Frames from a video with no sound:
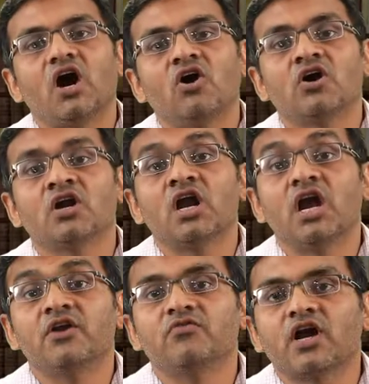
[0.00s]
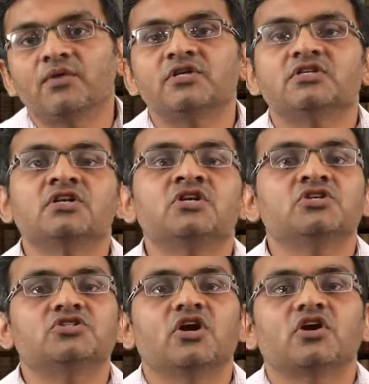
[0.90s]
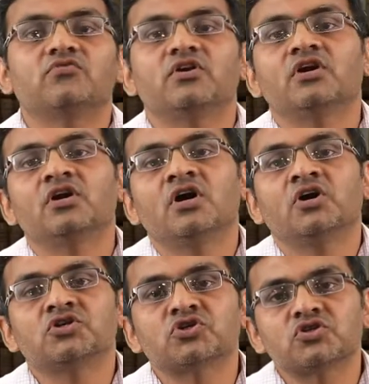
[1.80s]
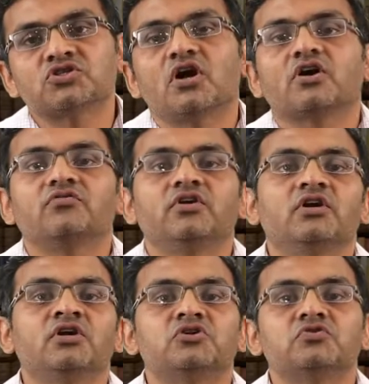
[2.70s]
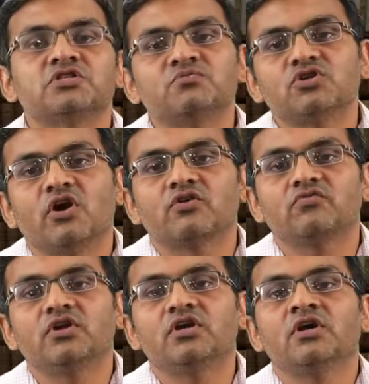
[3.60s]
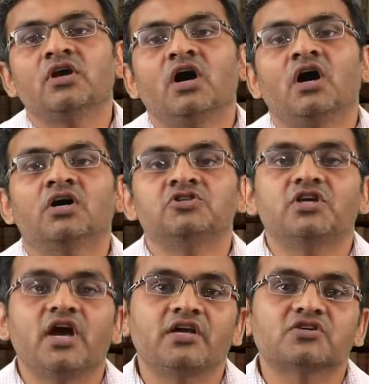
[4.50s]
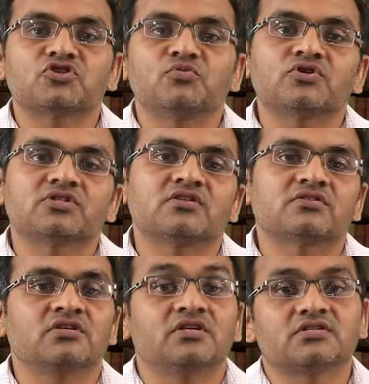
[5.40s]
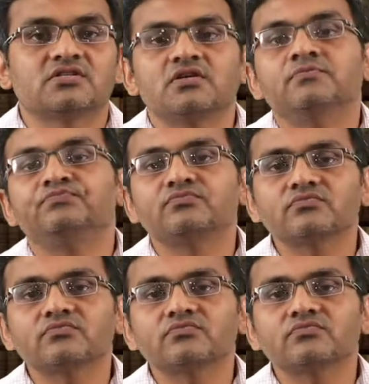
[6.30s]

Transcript: or environmental geography, resource geography, tourism geography, uh, GIS, remote sensing, etc.